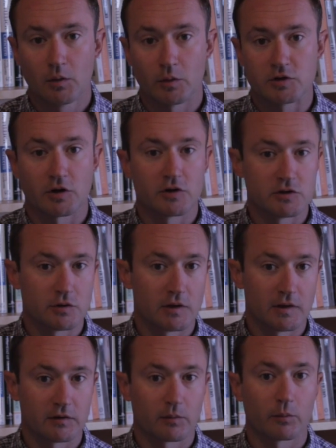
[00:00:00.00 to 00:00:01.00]
which are
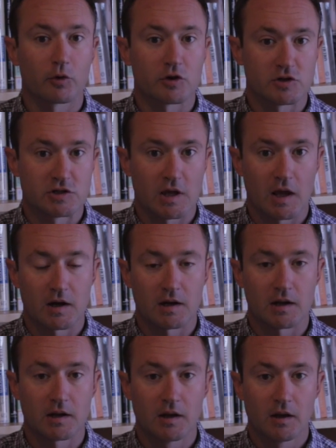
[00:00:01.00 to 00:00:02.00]
Judaism,
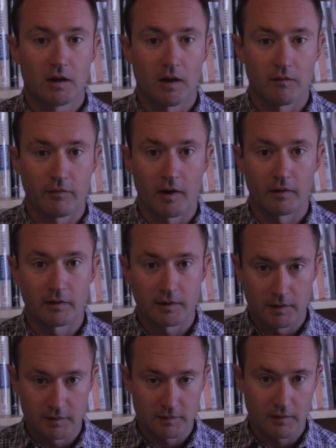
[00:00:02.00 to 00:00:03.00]
Christianity, and finally
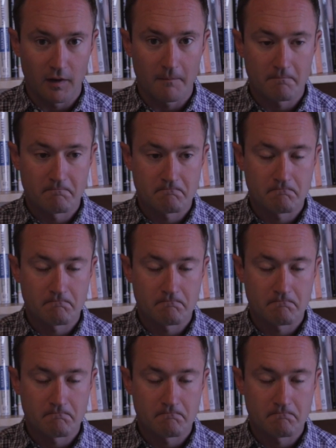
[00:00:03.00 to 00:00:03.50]
Islam.